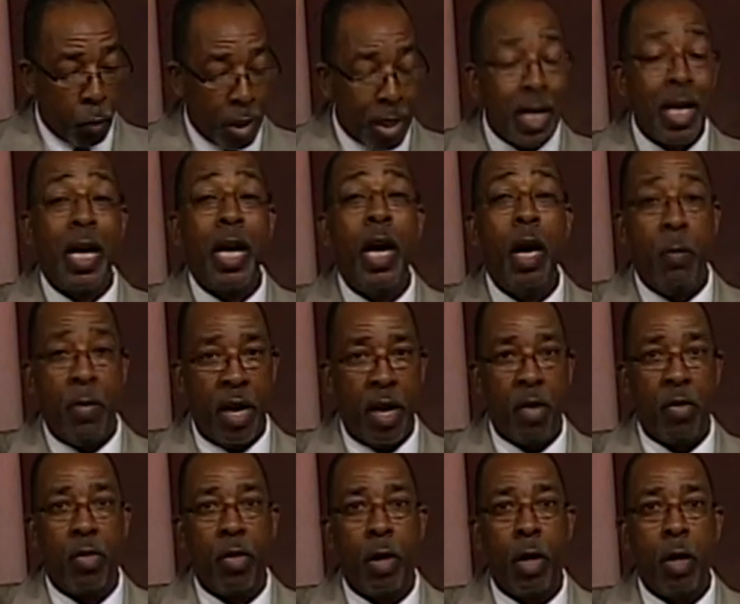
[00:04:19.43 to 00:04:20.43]

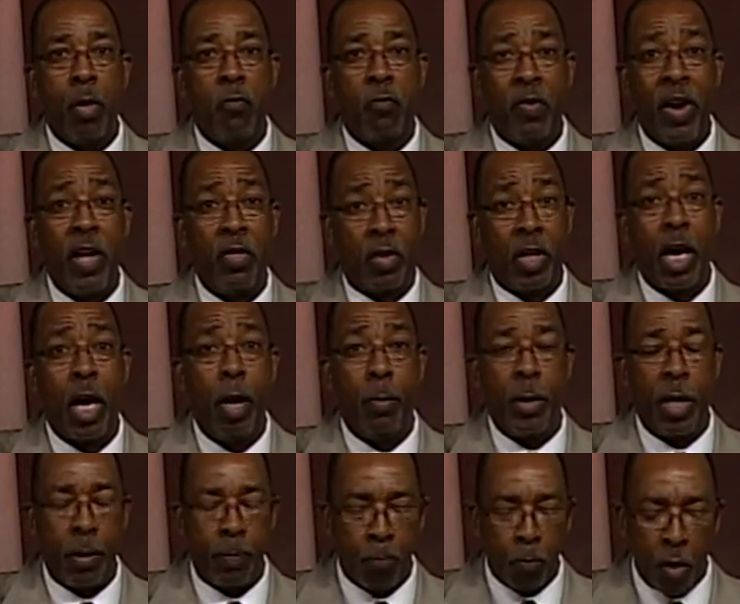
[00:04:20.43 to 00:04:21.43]
cometh. Faith
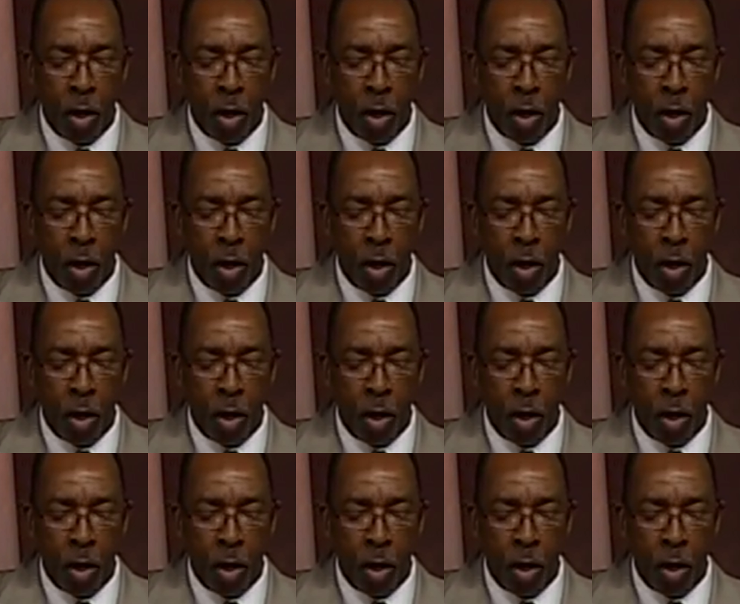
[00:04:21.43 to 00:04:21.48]
cometh.